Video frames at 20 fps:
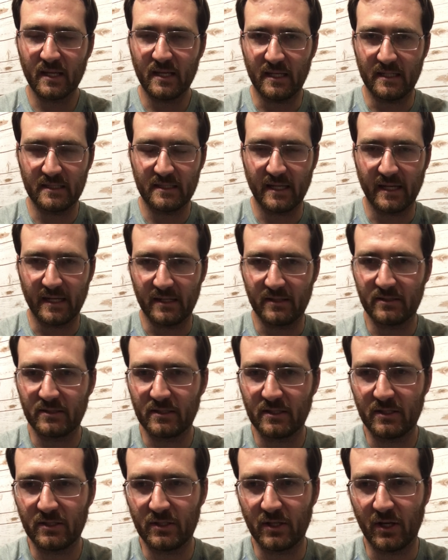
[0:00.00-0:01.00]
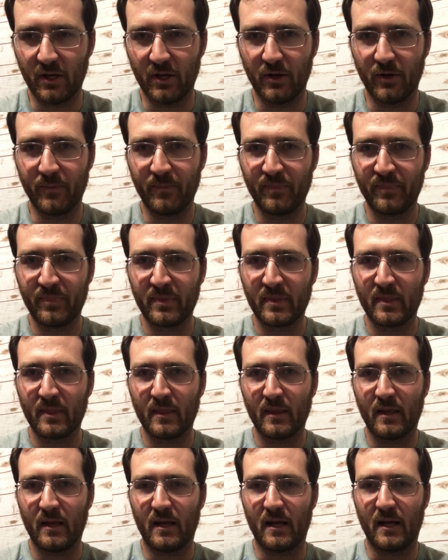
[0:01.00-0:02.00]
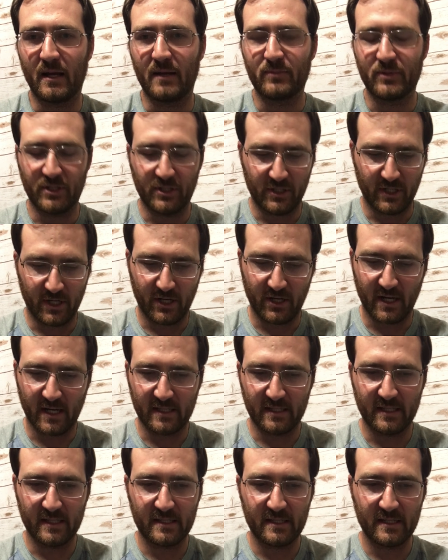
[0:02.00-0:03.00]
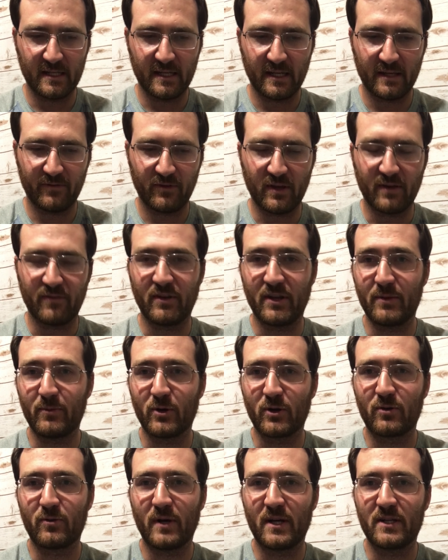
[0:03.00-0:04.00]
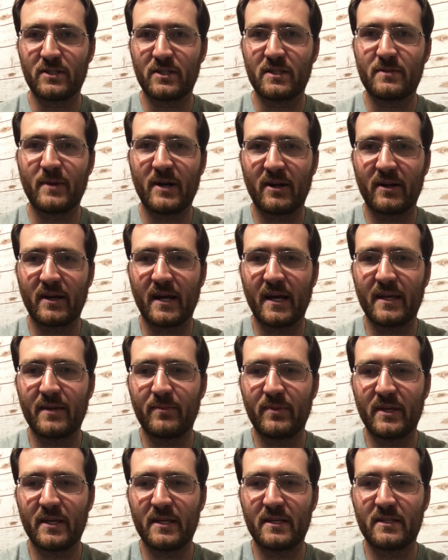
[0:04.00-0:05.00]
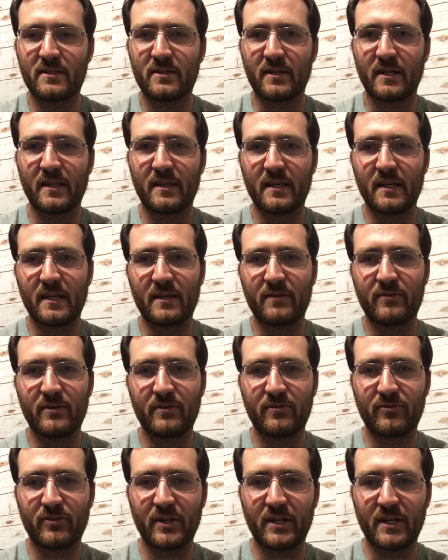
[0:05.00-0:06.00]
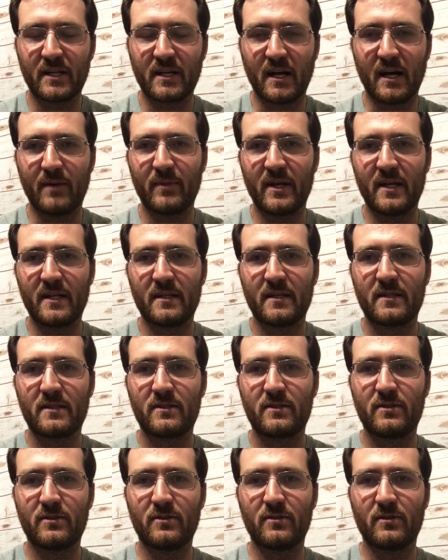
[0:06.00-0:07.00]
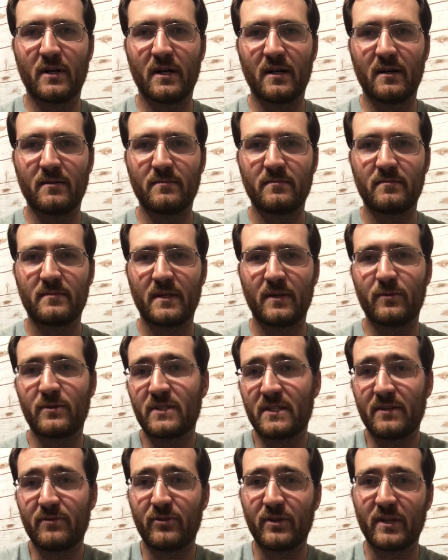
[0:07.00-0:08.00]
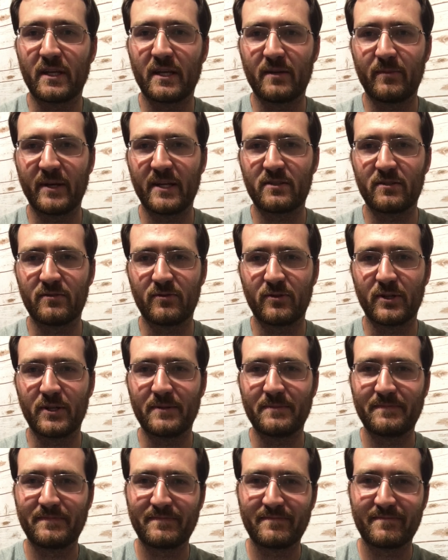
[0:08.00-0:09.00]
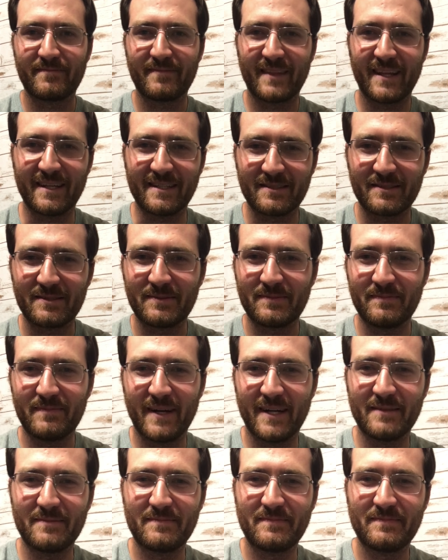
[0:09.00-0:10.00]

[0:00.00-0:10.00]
entails. So I appreciate you guys listening. If you have any more questions about IEPs or anything, feel free to comment and we'll see if we can get them answered for you. Thanks. Bye.